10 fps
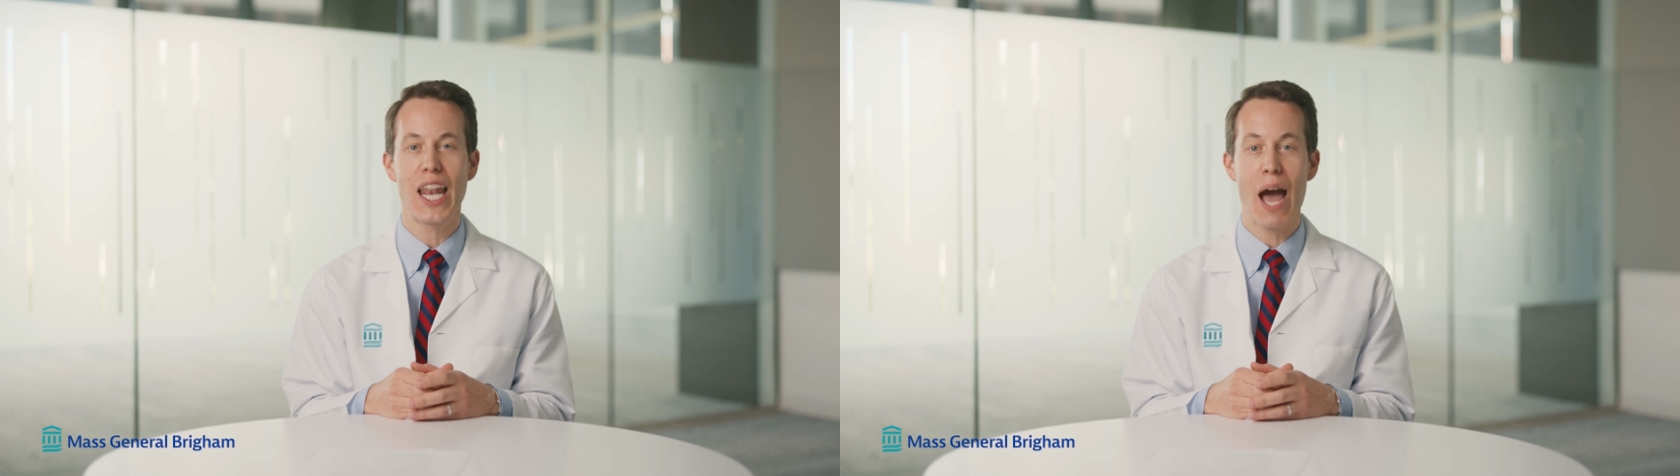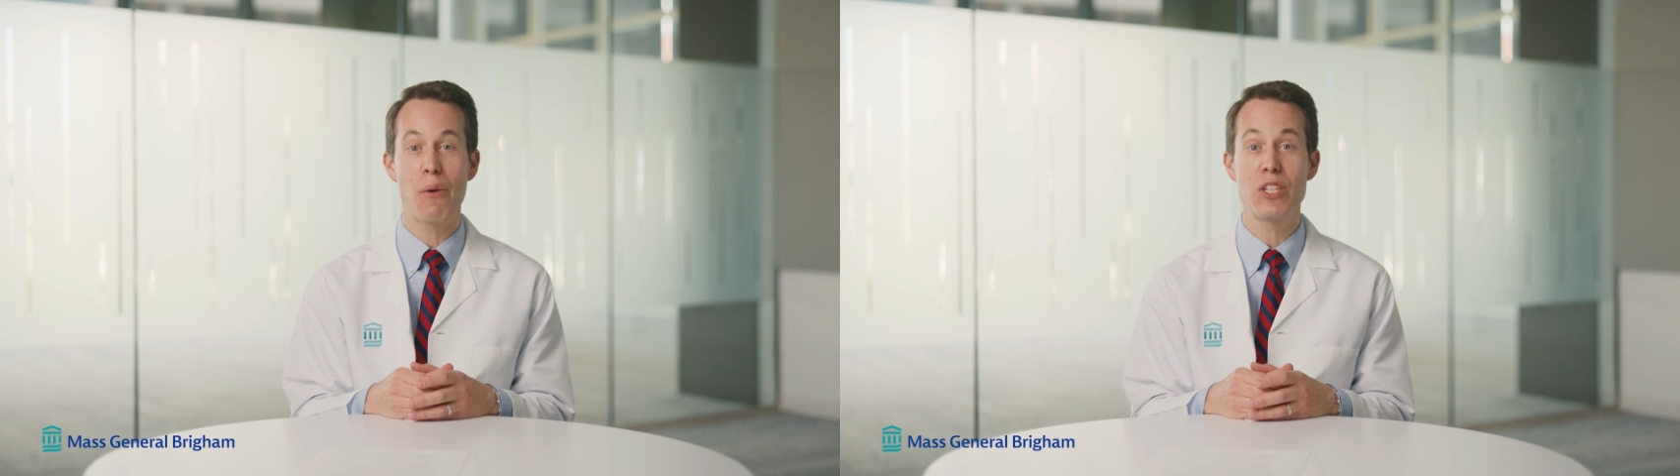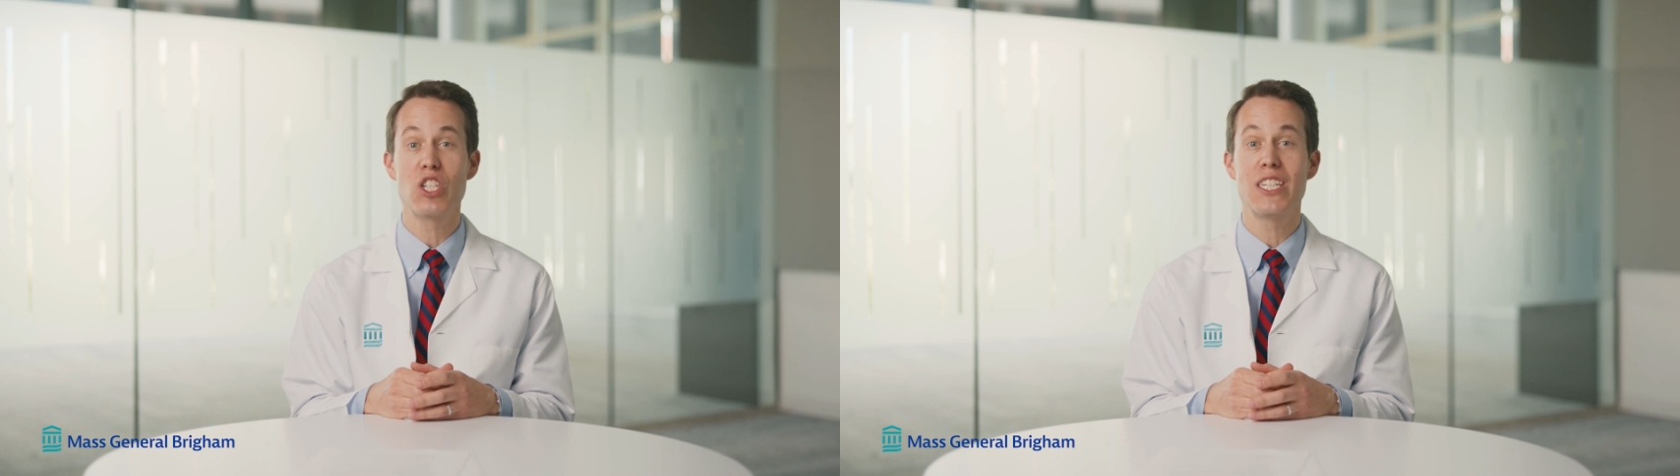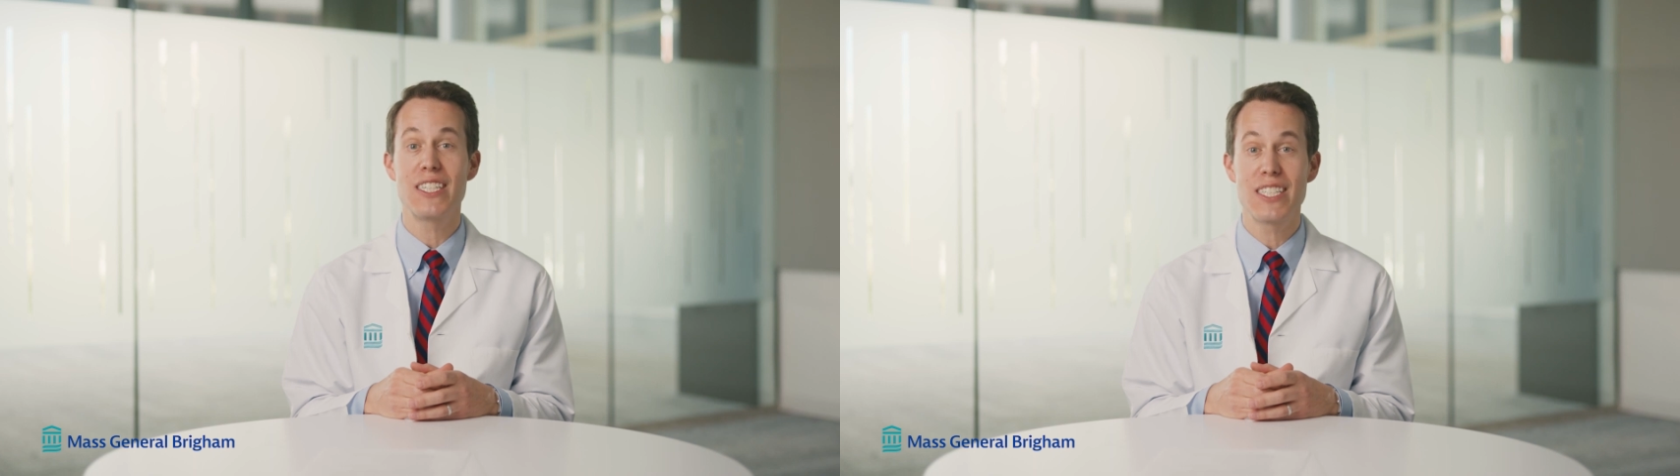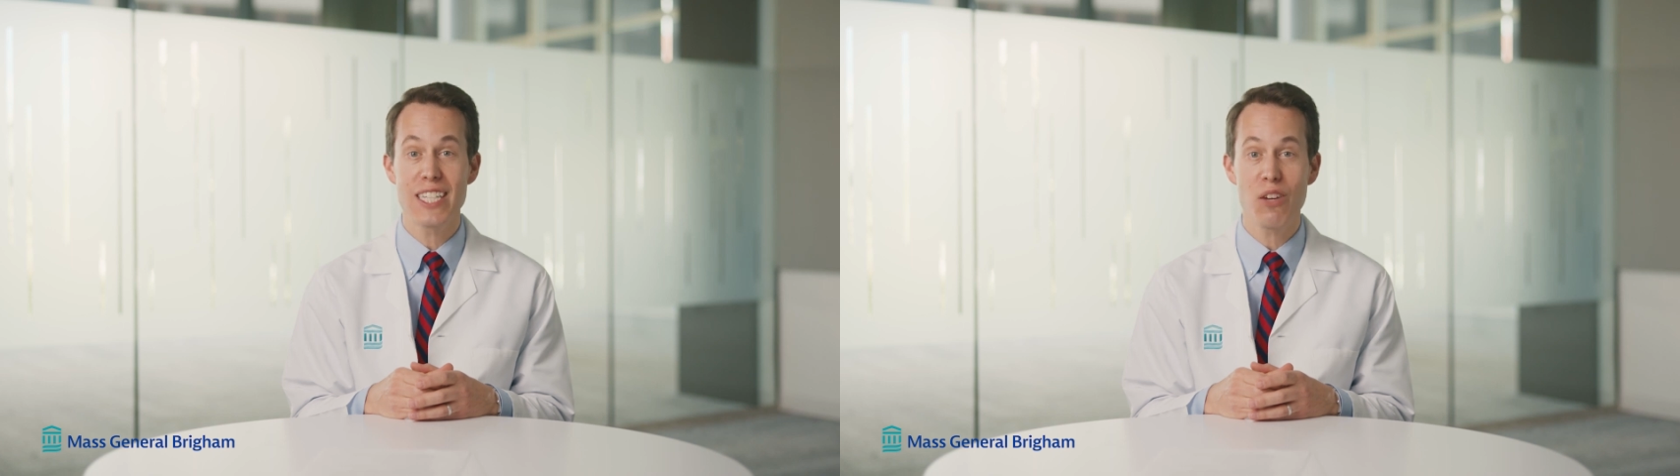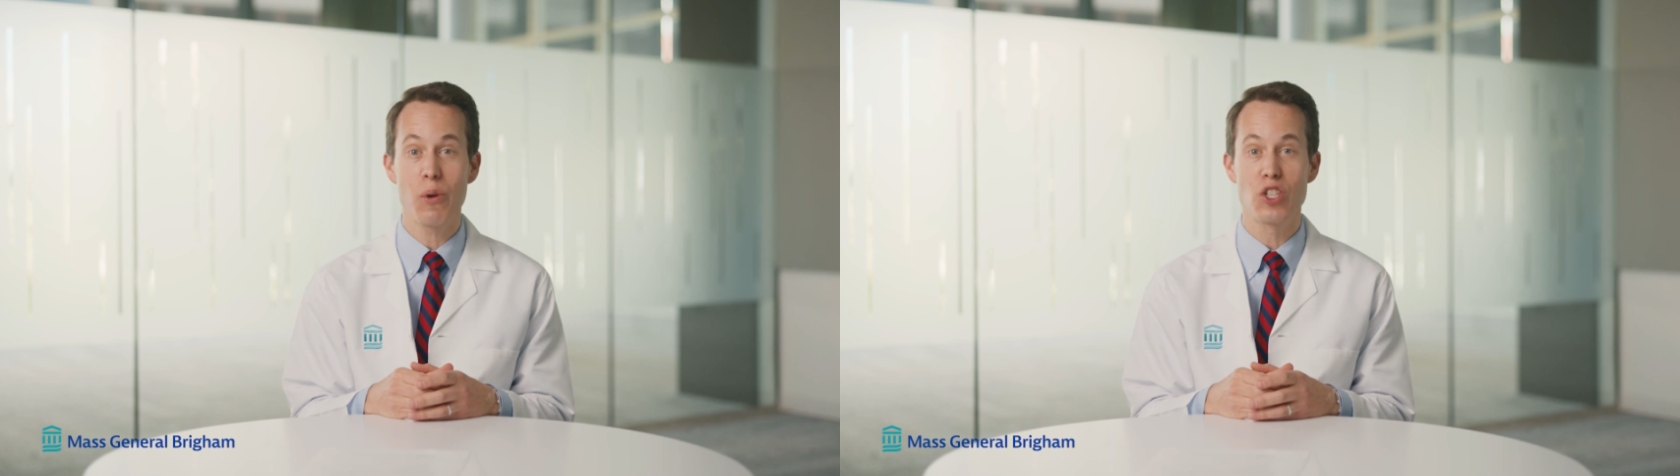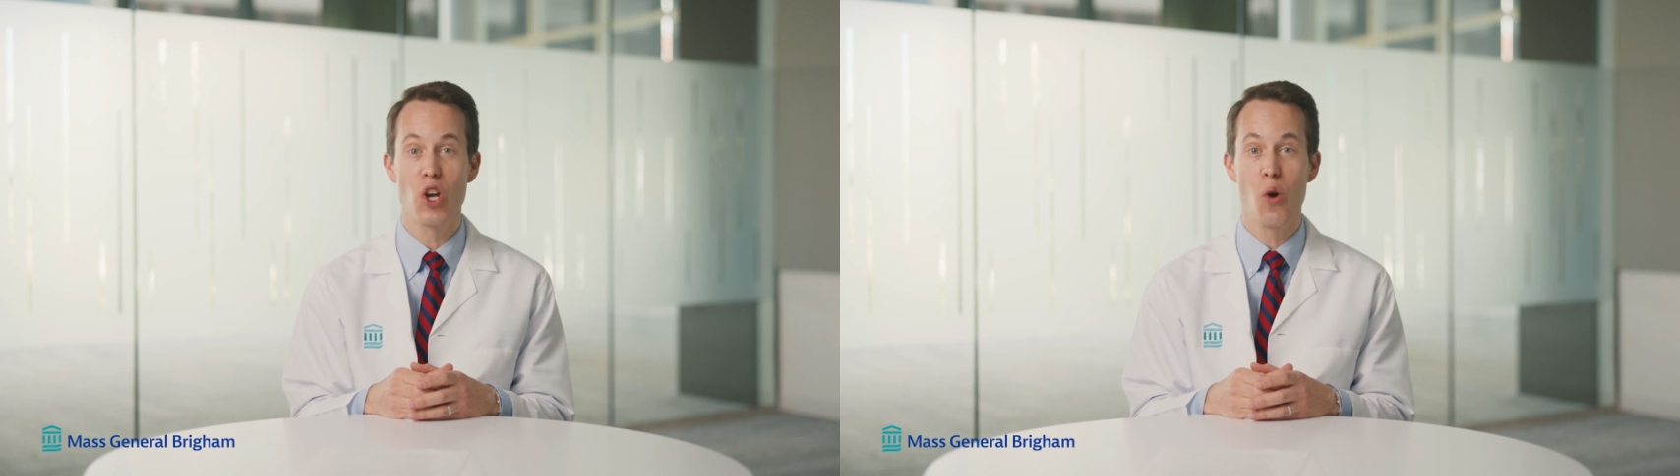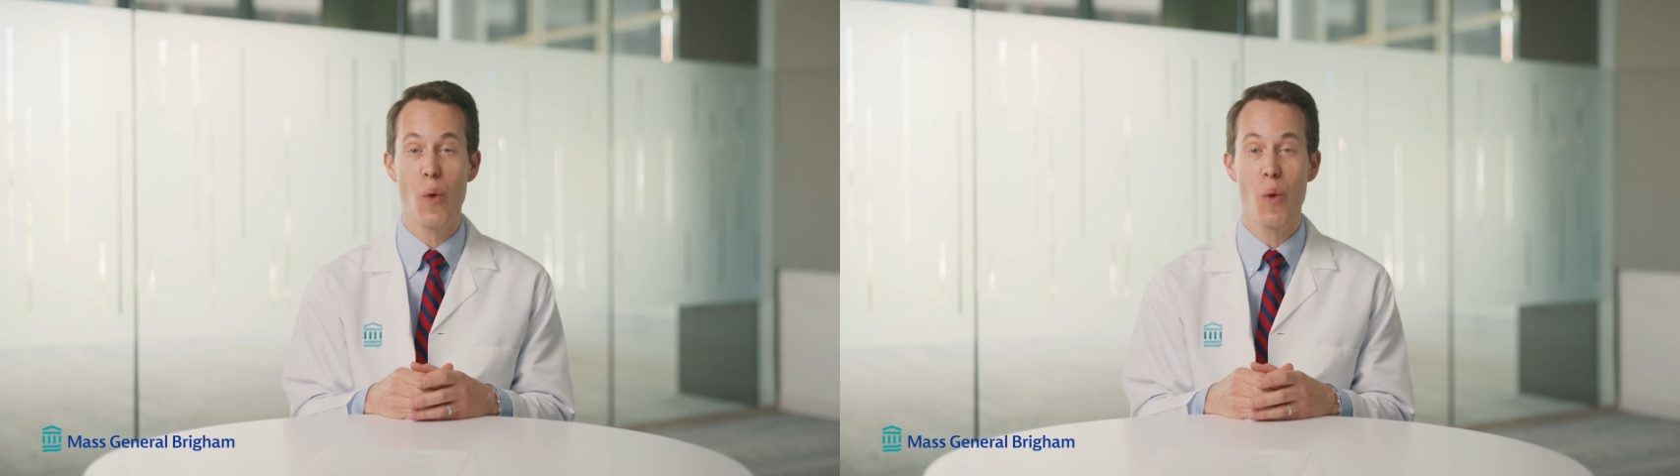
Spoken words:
allow us to distinguish